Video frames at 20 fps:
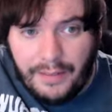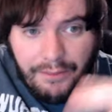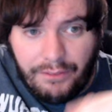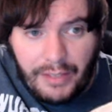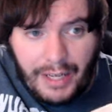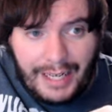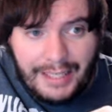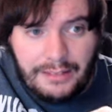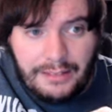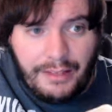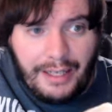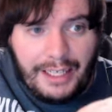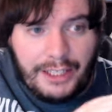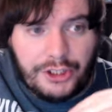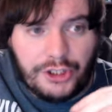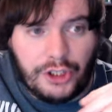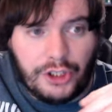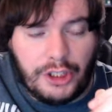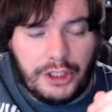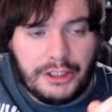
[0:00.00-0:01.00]
Vine
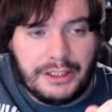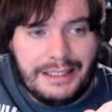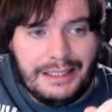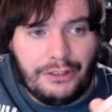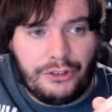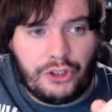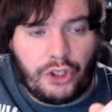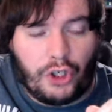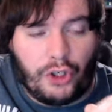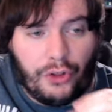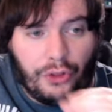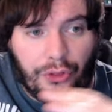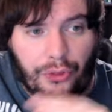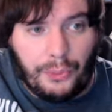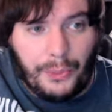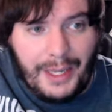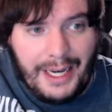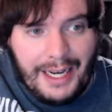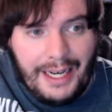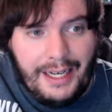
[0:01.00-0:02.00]
Lasher until turn
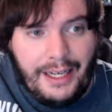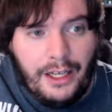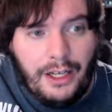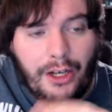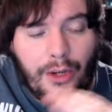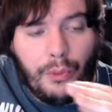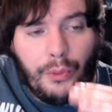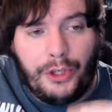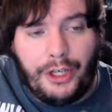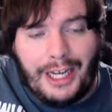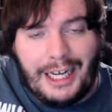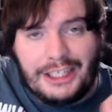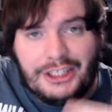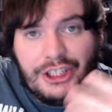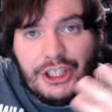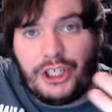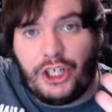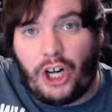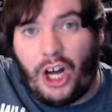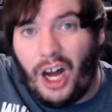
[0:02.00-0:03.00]
three when you
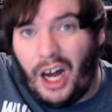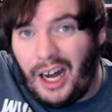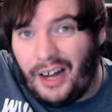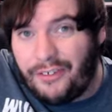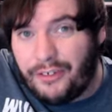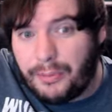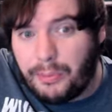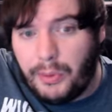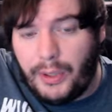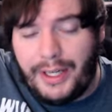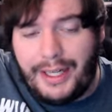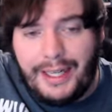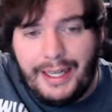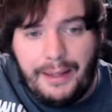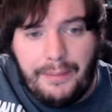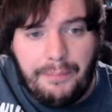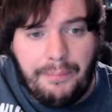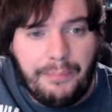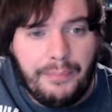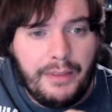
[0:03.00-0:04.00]
actually could offspring
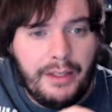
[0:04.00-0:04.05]
it.